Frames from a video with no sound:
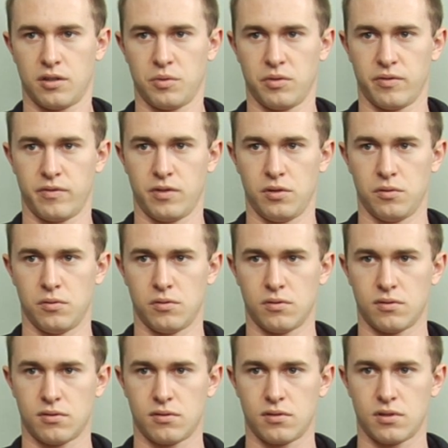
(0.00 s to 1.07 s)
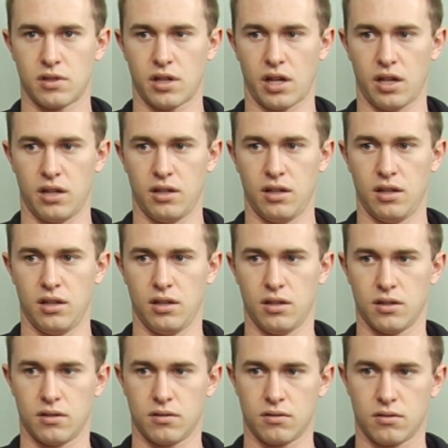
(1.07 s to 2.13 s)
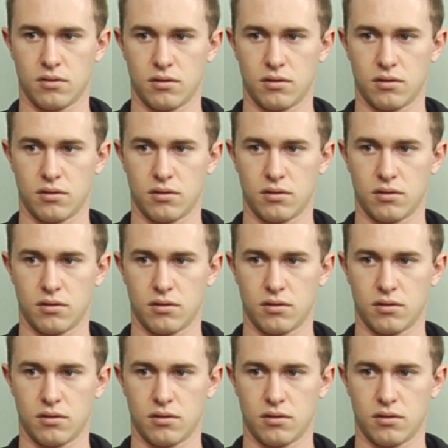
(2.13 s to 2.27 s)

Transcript: to a few IED and